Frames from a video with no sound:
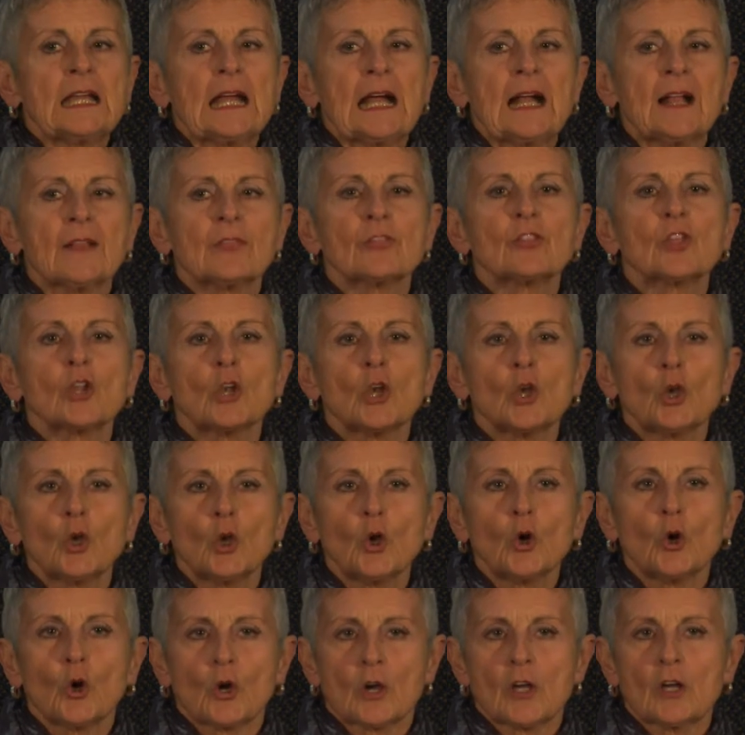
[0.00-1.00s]
and the
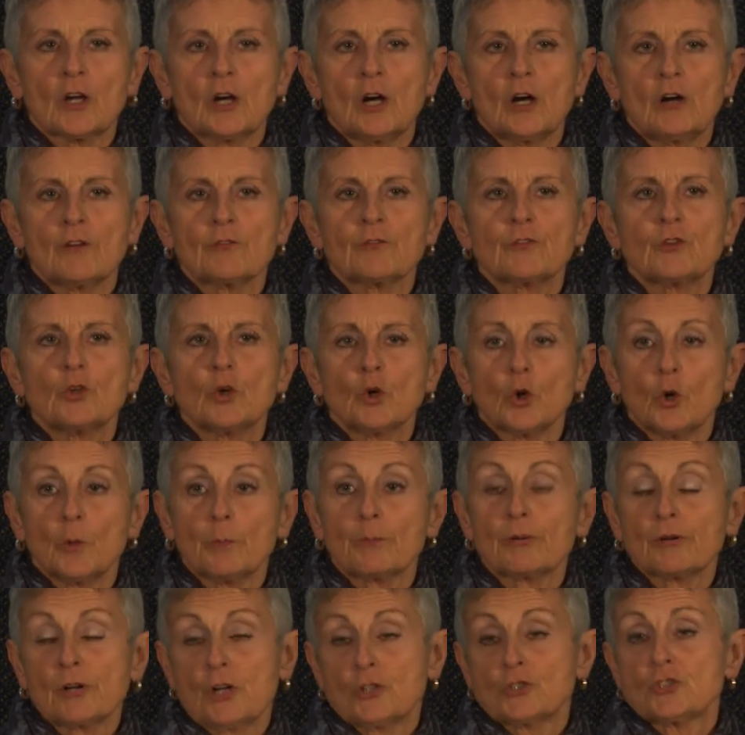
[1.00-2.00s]
look of your
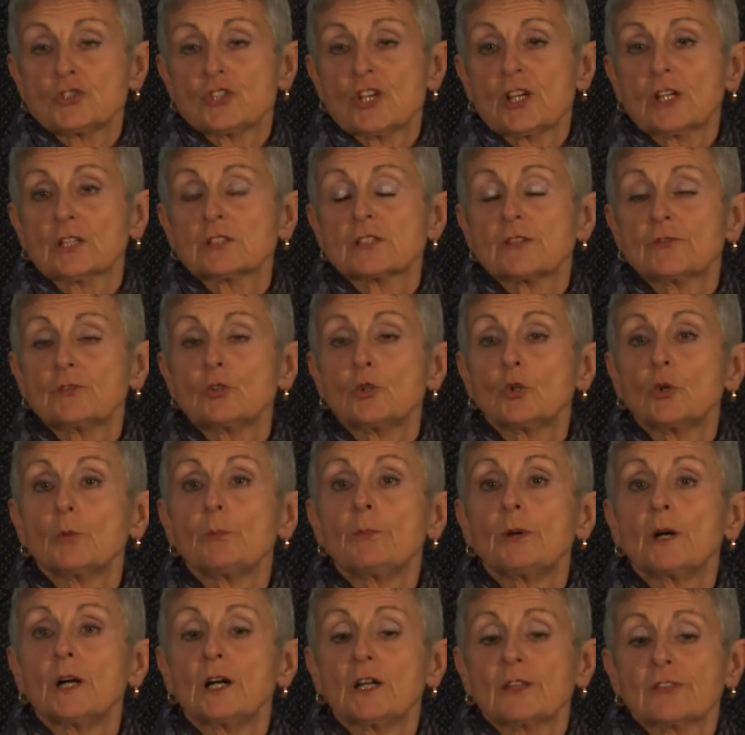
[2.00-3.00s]
project, of your
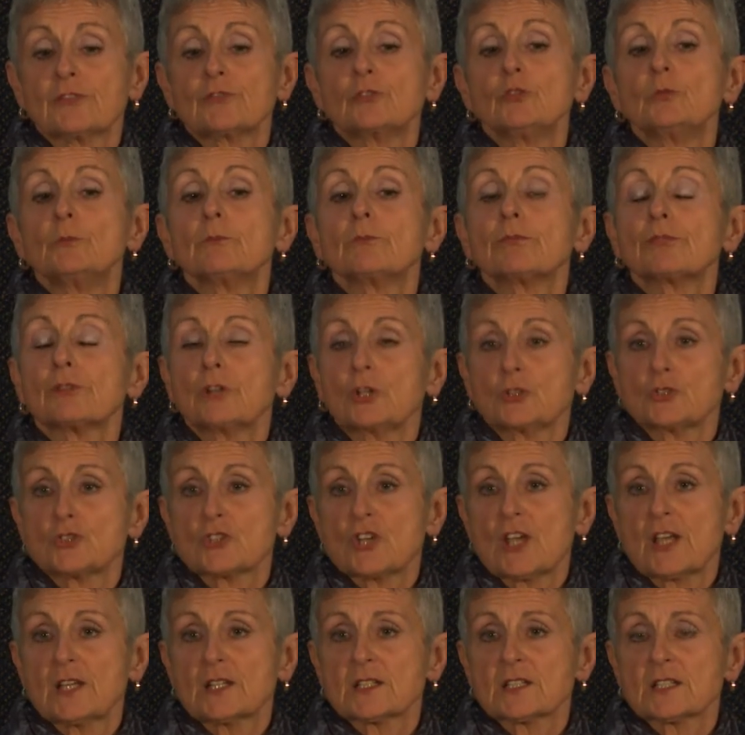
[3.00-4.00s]
bathroom
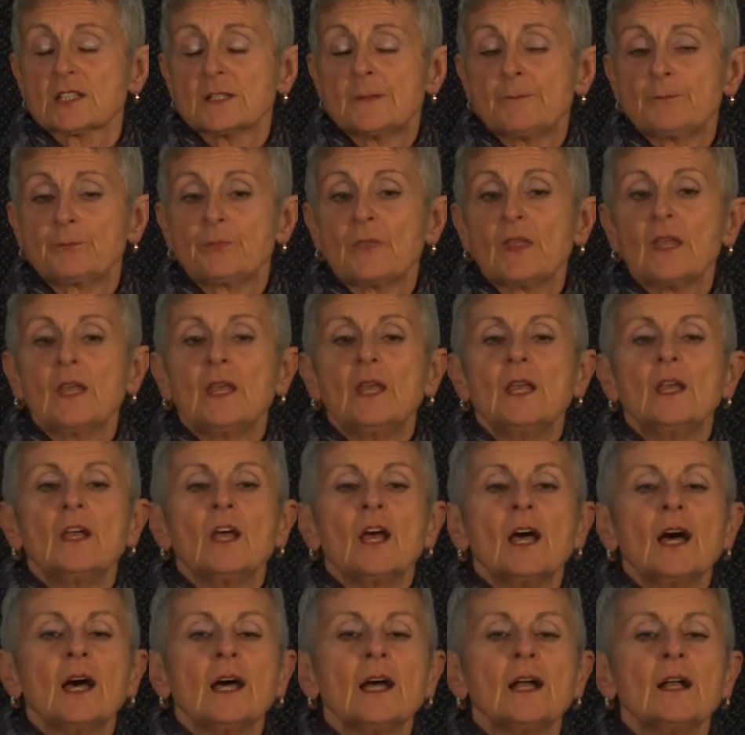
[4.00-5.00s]
project.
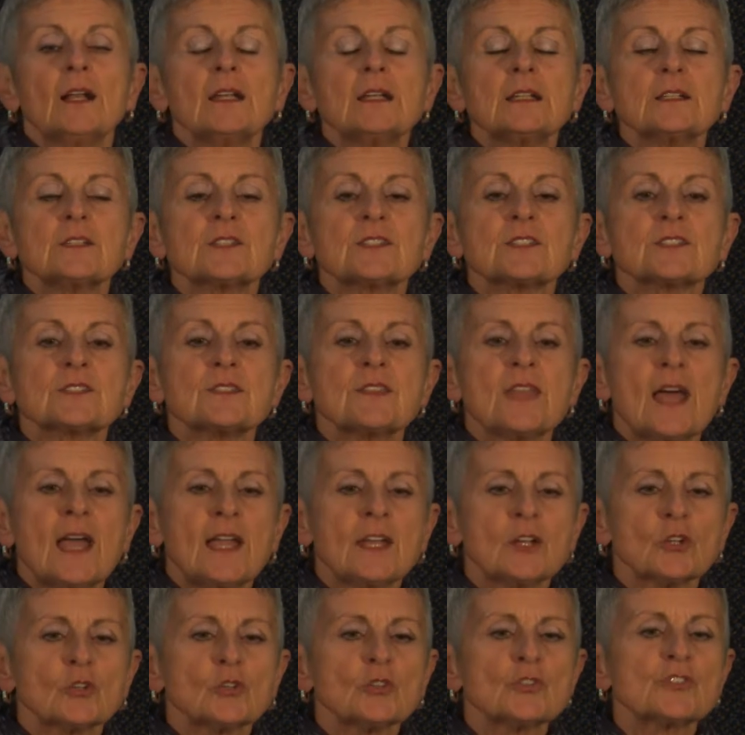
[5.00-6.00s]
It's
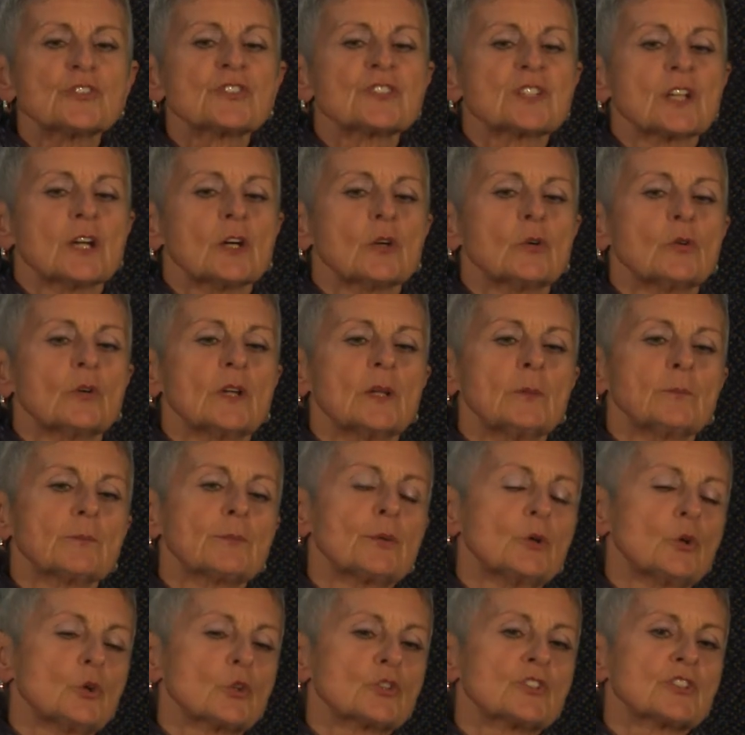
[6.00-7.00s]
then also
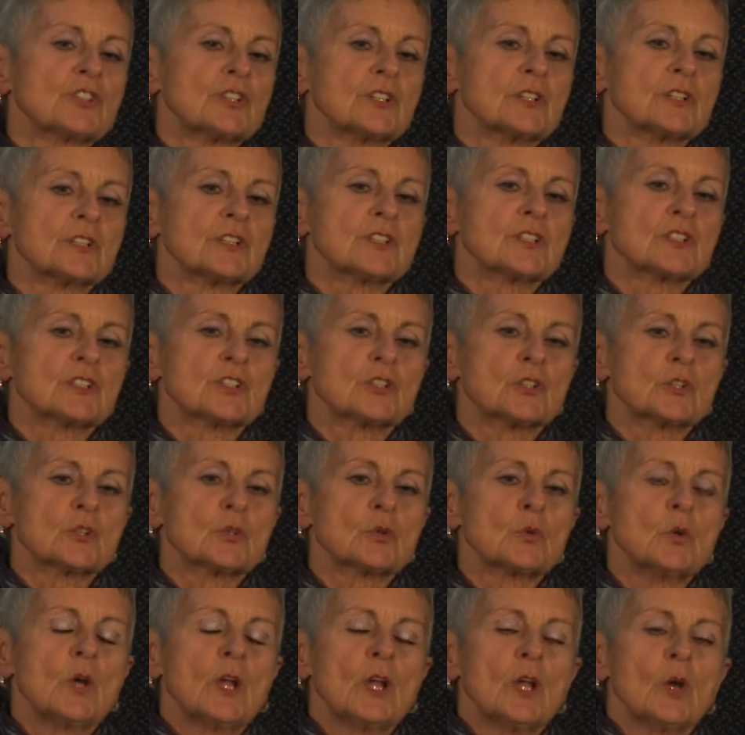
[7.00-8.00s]
important
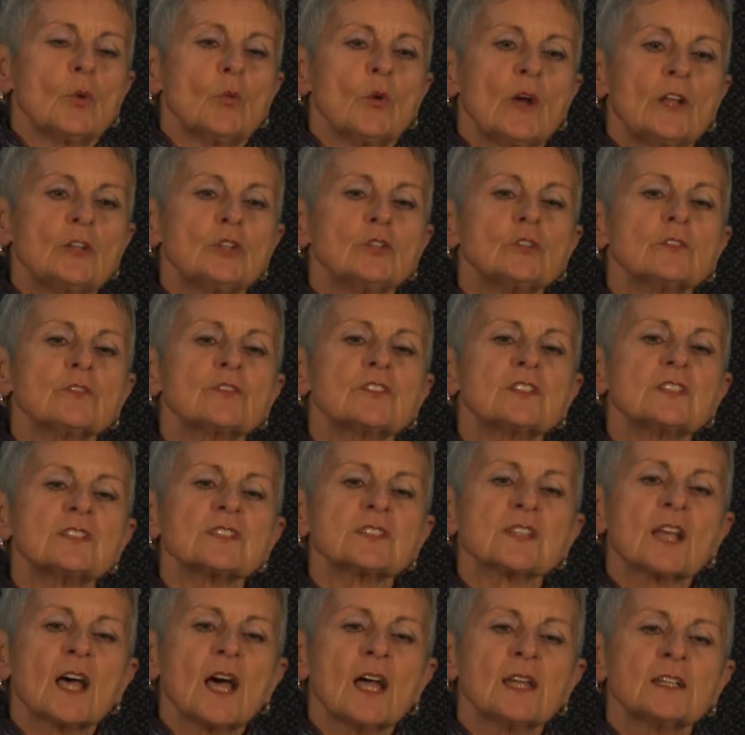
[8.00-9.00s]
to, when you've
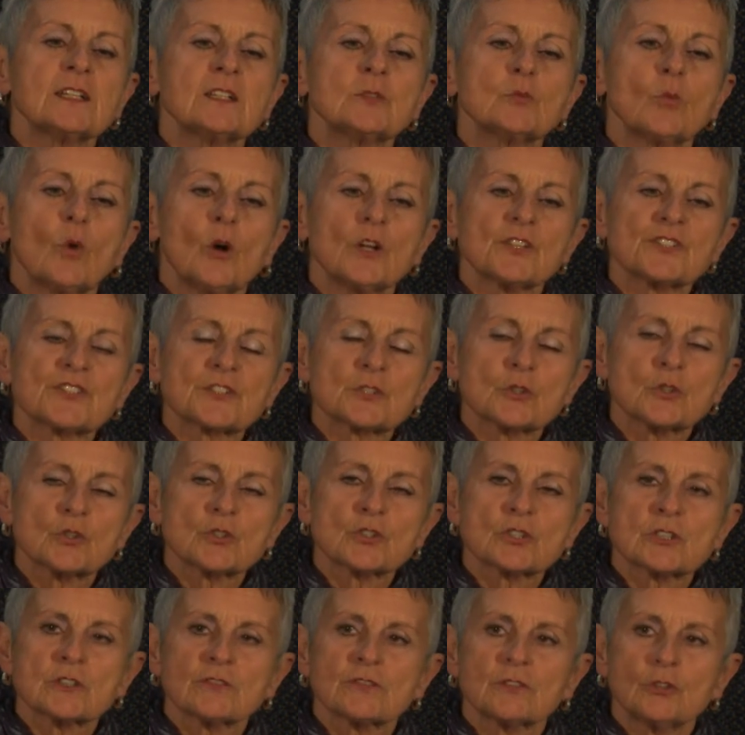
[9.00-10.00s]
decided what
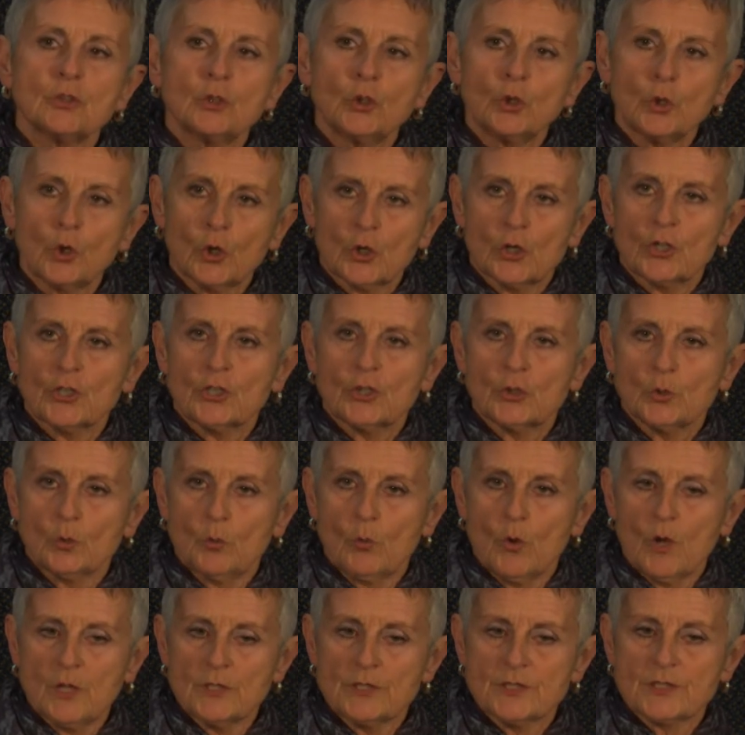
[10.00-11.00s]
sort of look you
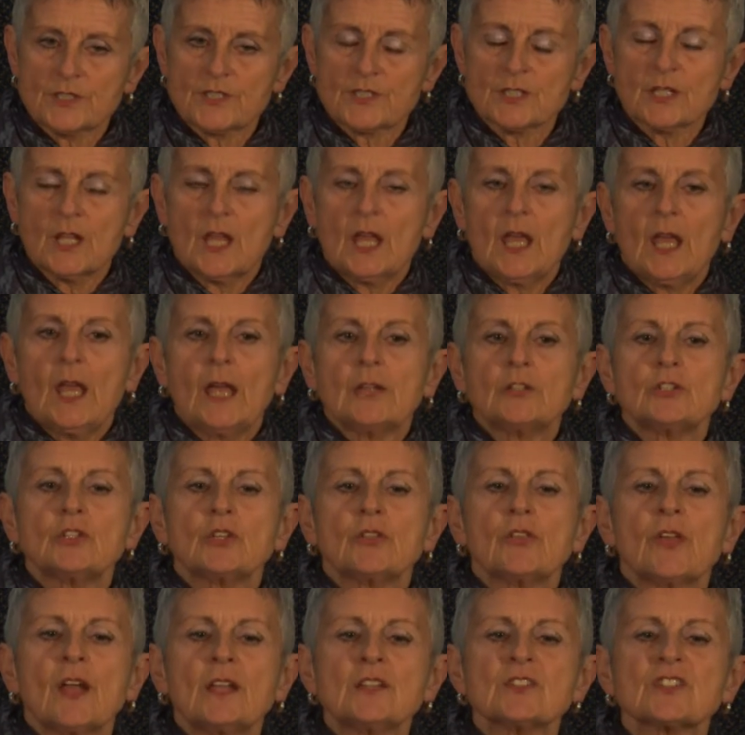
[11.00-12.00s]
want, you
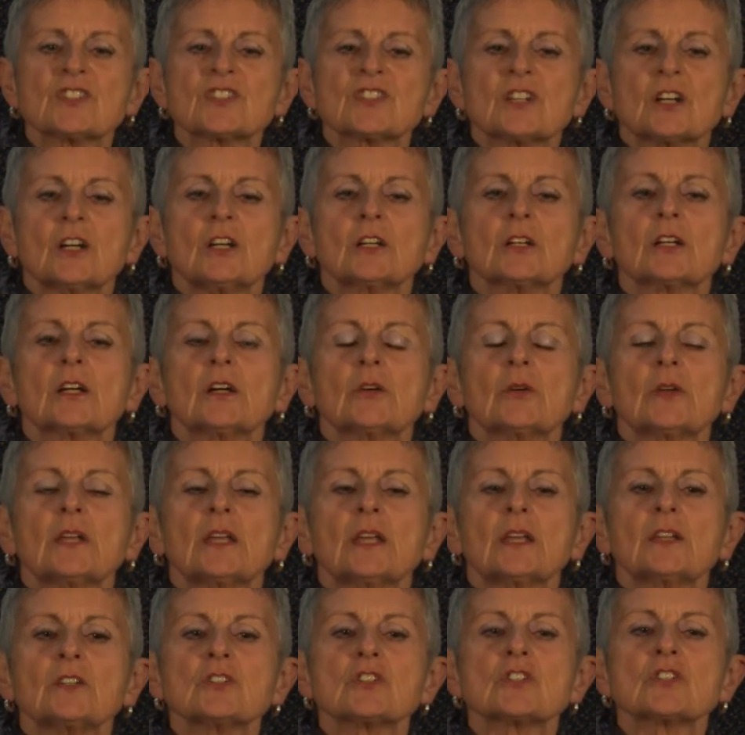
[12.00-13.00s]
then start going
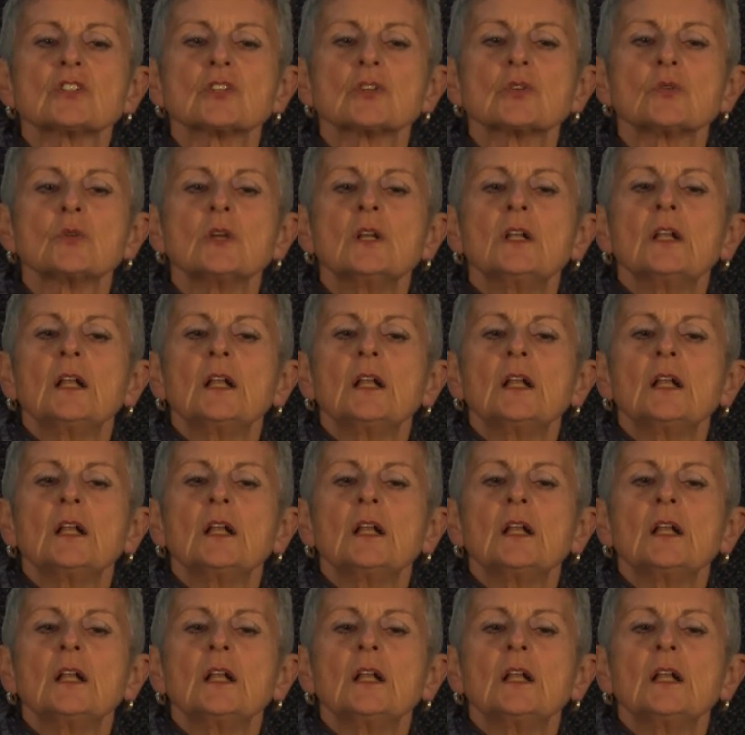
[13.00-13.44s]
into